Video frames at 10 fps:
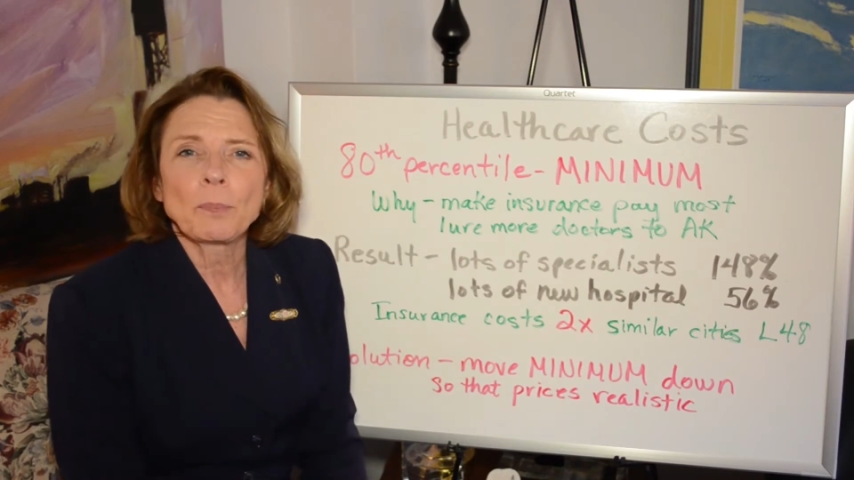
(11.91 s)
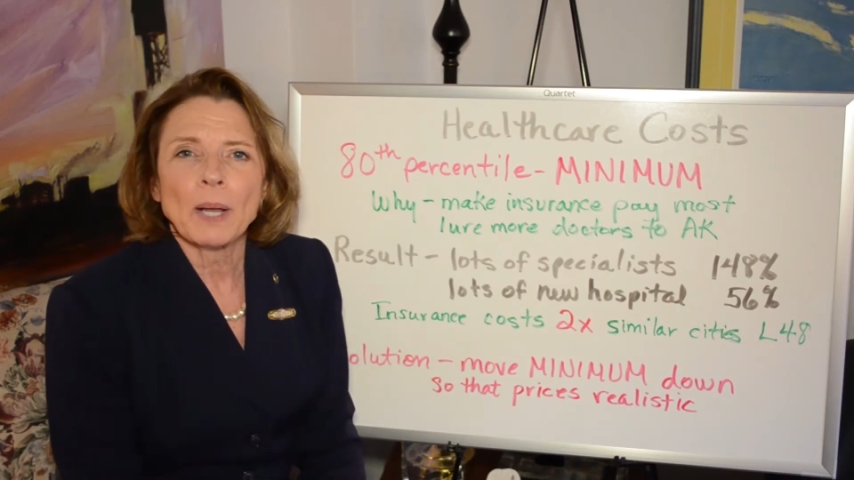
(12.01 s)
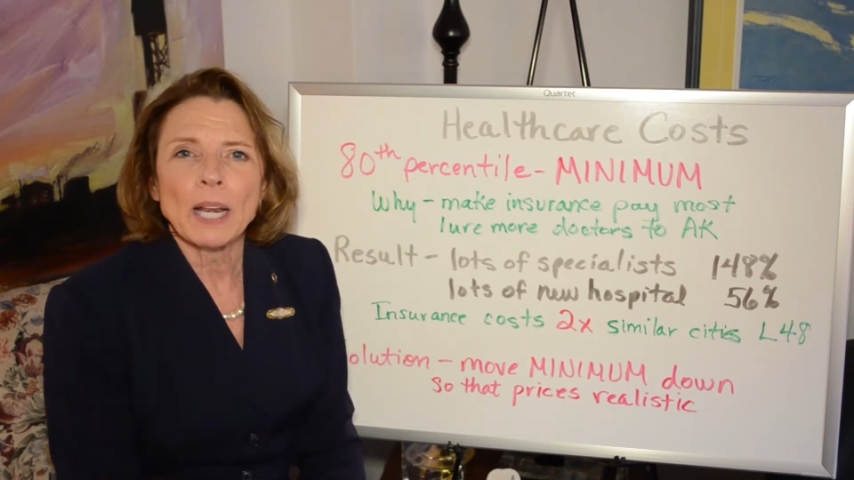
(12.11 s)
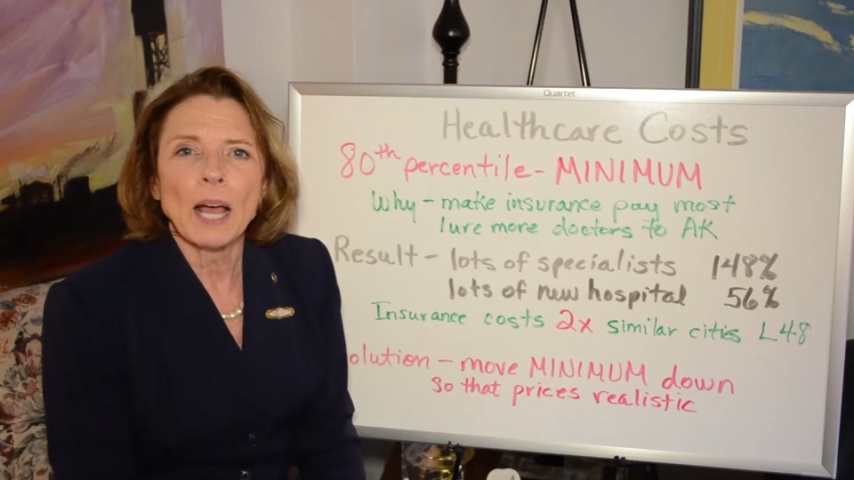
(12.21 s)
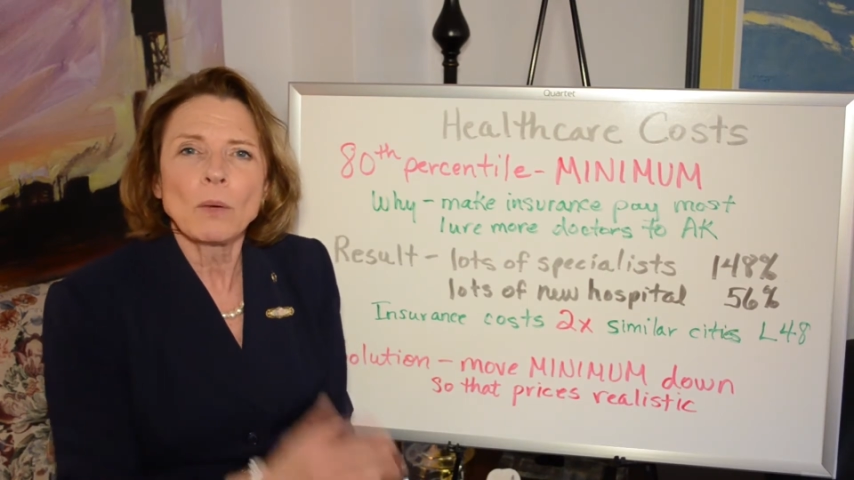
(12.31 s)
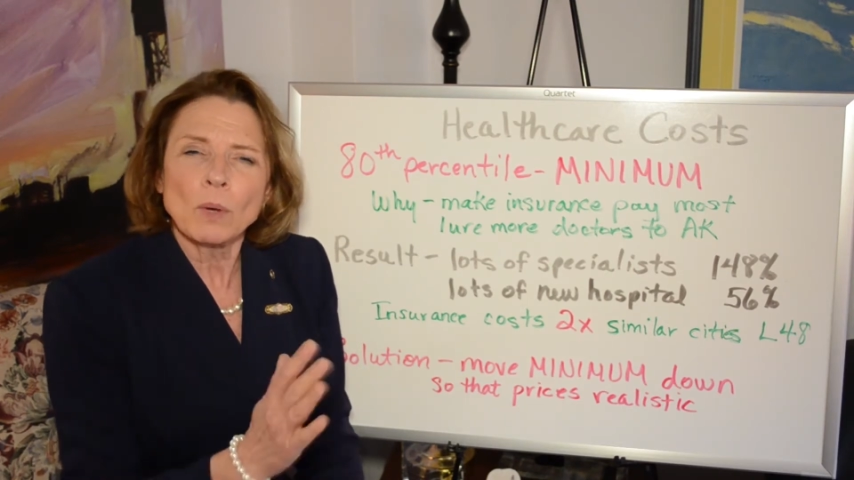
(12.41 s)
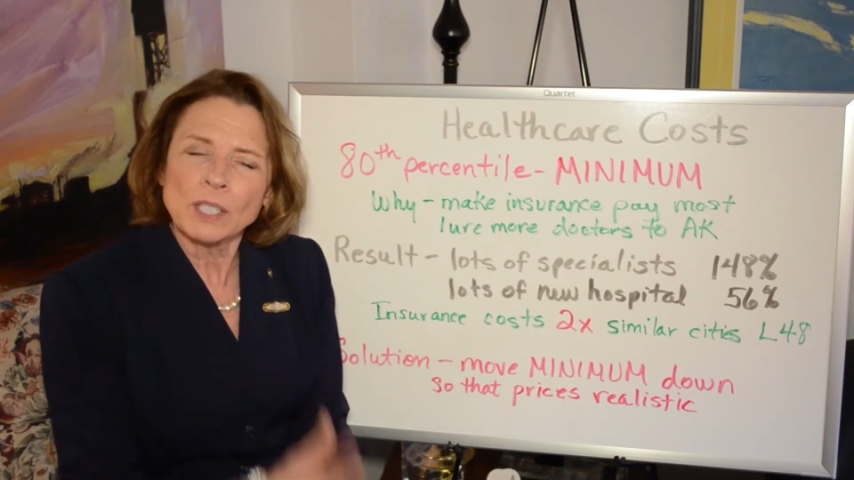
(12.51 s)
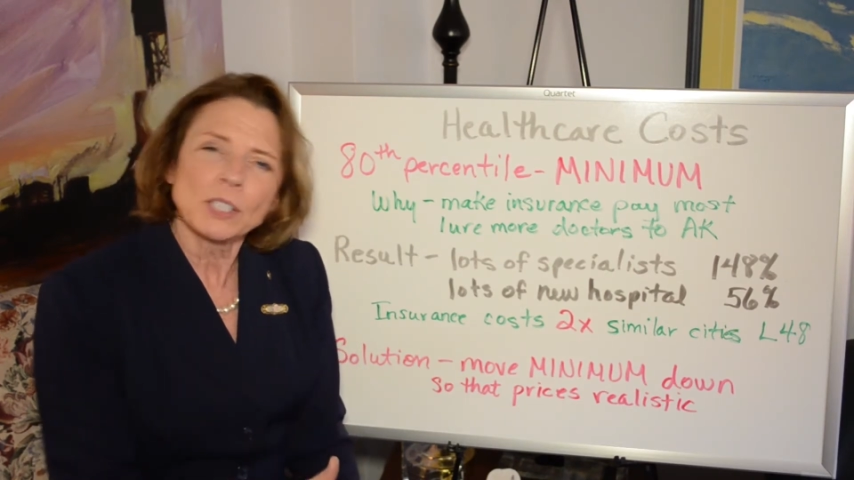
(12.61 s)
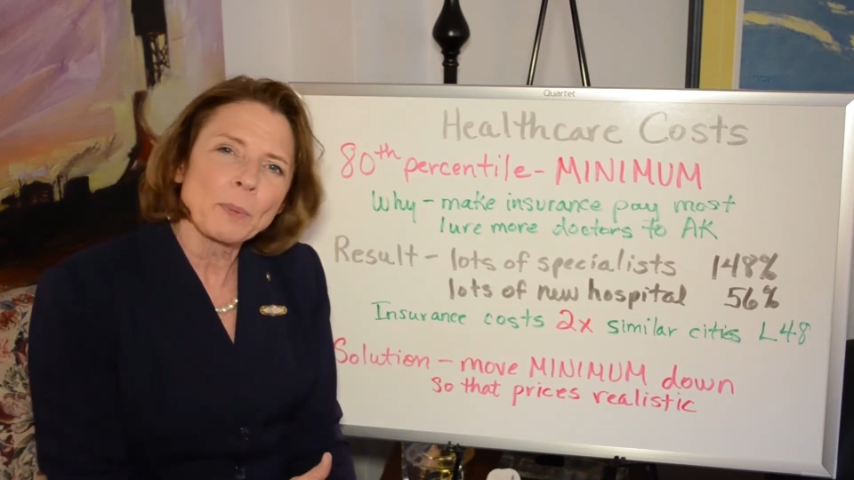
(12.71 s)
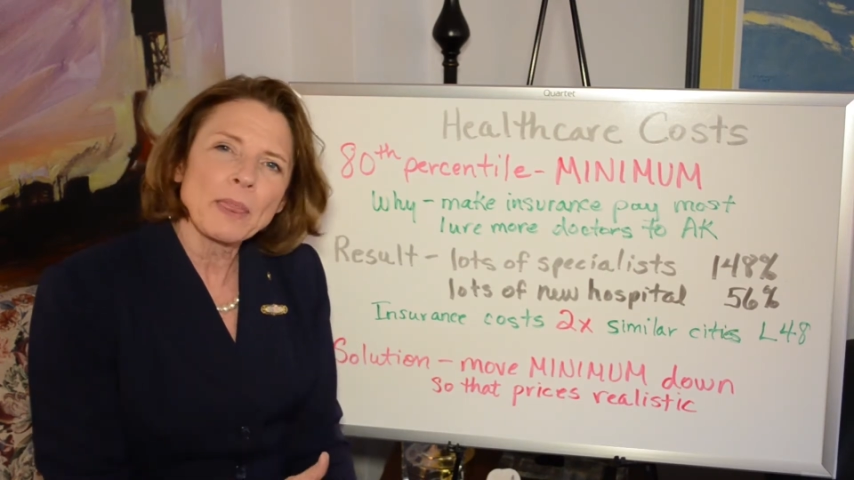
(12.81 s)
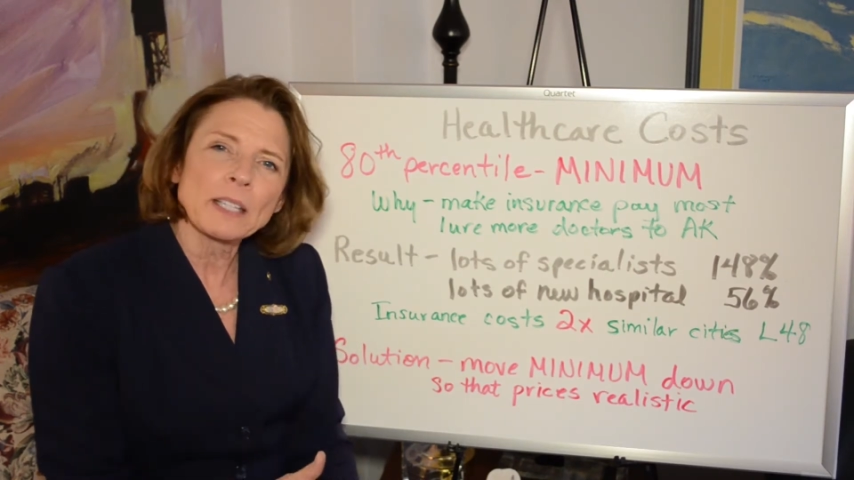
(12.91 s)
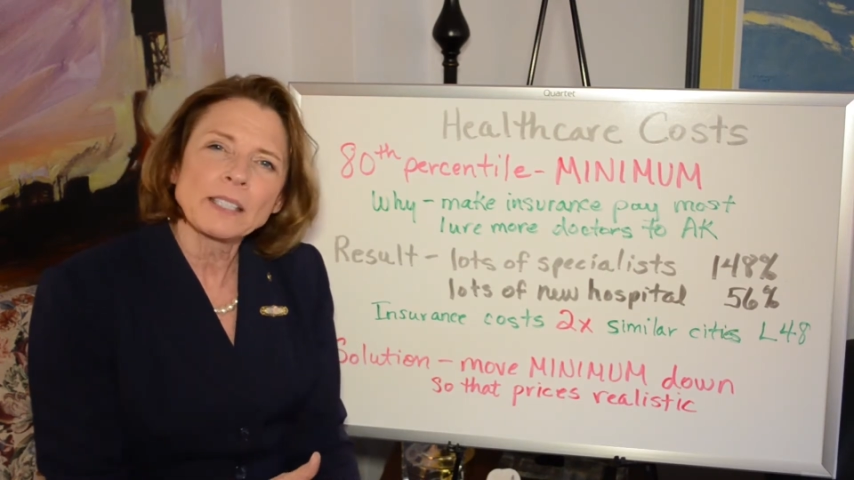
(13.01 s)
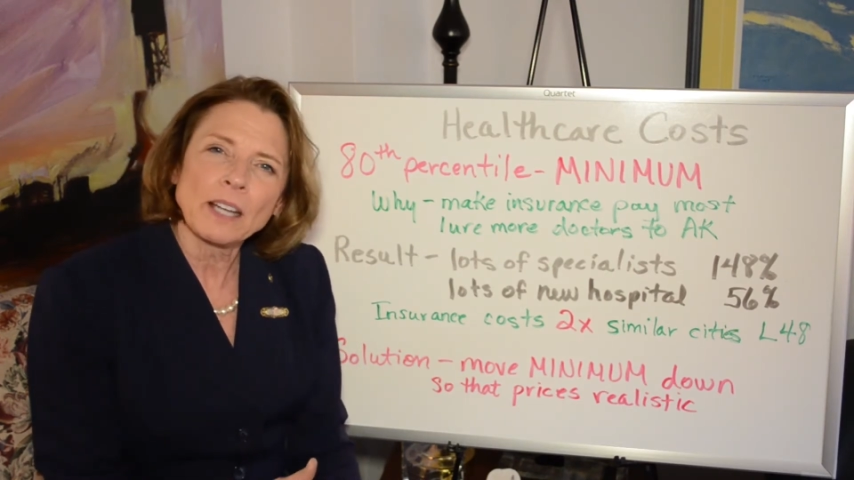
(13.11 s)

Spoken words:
but I want to spend this